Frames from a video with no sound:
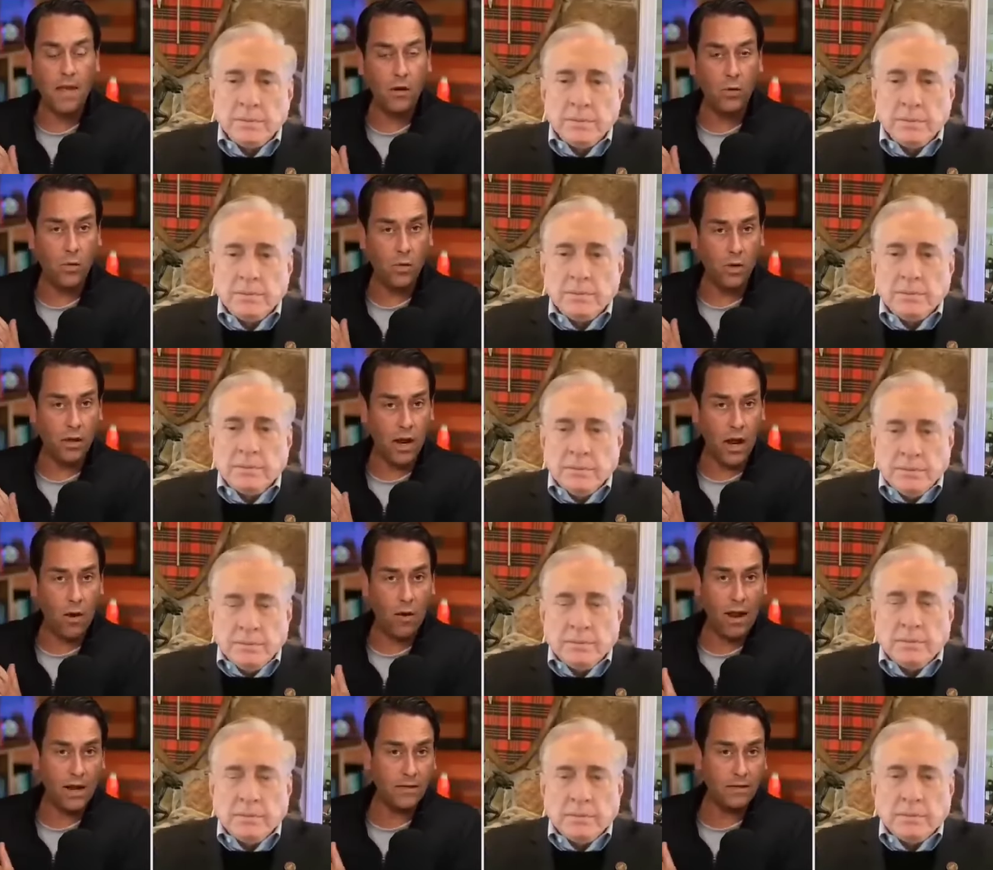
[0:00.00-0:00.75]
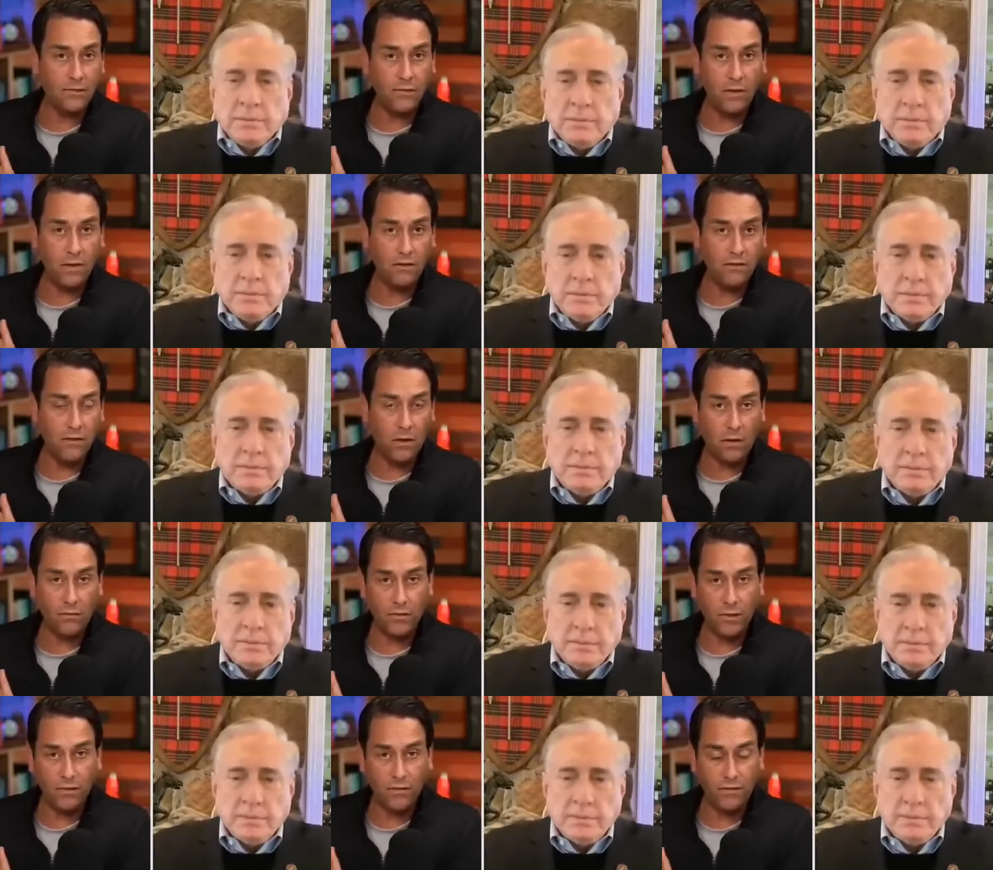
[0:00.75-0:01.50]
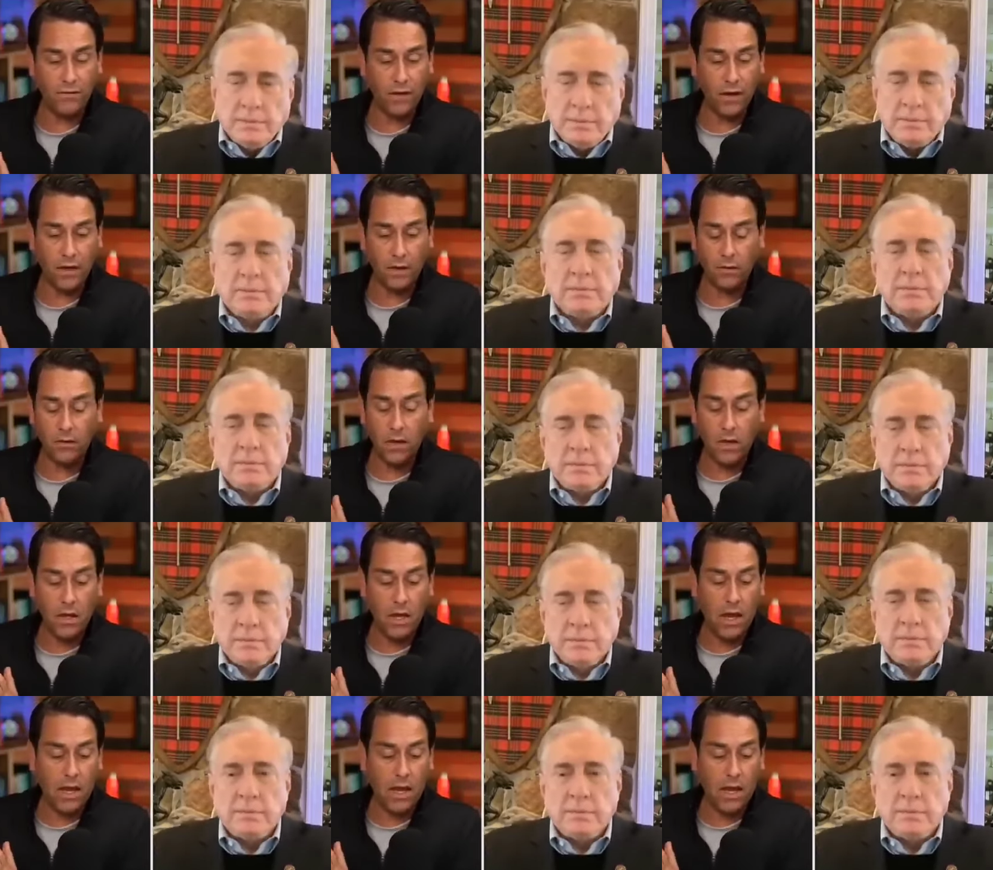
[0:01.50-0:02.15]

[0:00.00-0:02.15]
Speaker 1: and who are now actively involved in the fight.